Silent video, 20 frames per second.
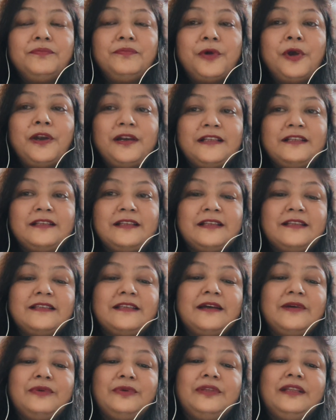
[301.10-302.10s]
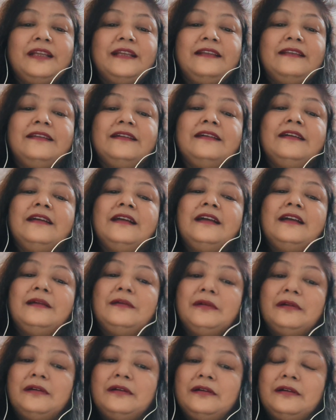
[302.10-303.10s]
points this out that the
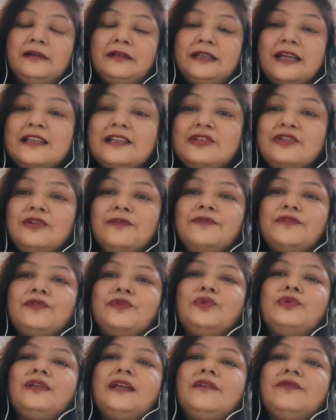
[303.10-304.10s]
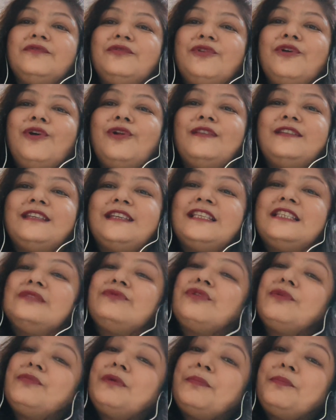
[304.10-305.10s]
dust of snow that falls
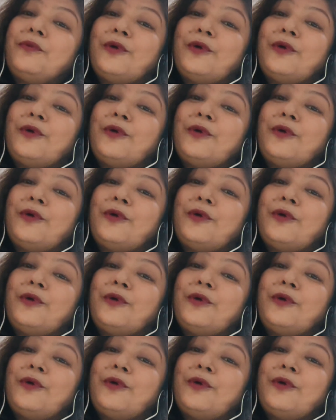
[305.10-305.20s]
is from a